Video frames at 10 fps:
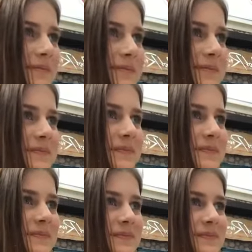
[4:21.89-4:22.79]

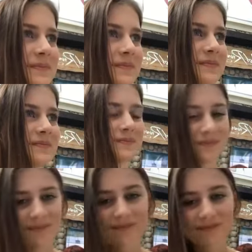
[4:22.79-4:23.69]

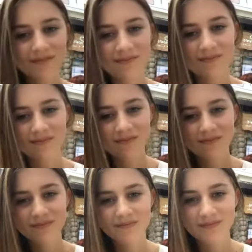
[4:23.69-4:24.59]

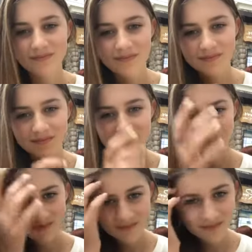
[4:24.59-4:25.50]

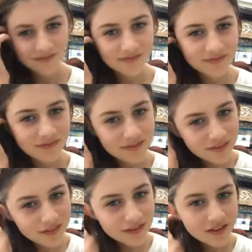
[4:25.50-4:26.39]

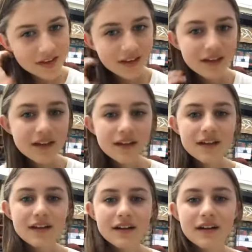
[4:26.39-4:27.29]

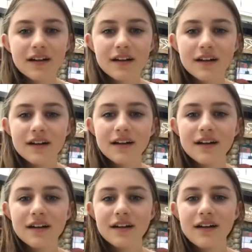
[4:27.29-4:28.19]

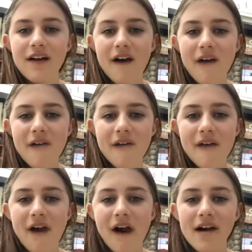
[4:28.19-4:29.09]

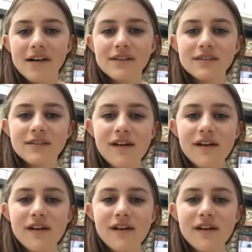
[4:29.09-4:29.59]
Nothing is said.